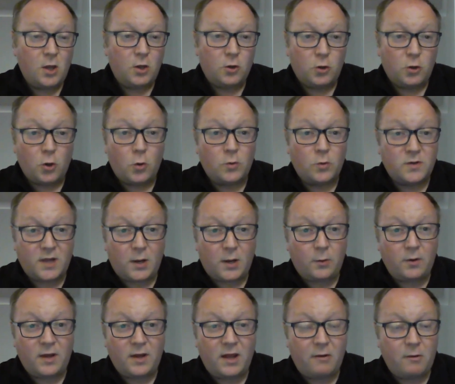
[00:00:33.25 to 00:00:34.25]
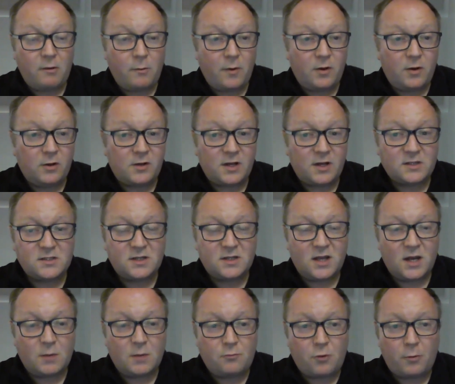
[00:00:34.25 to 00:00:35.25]
no doubt an area where Newcastle
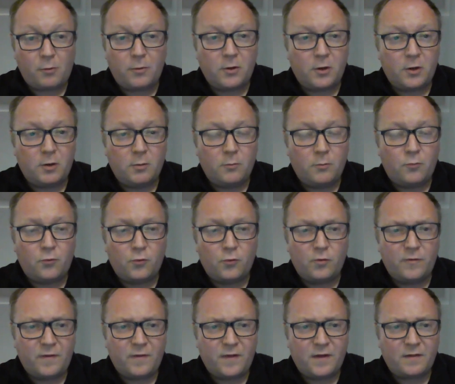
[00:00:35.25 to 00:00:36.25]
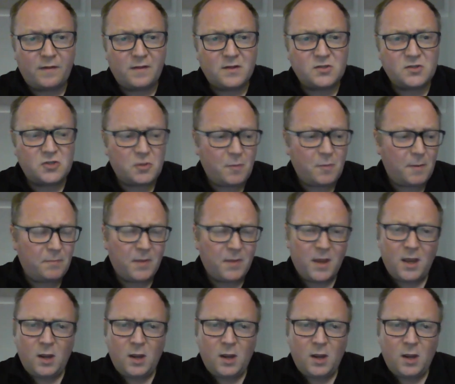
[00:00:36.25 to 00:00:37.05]
United are probably going to improve, I think, this summer.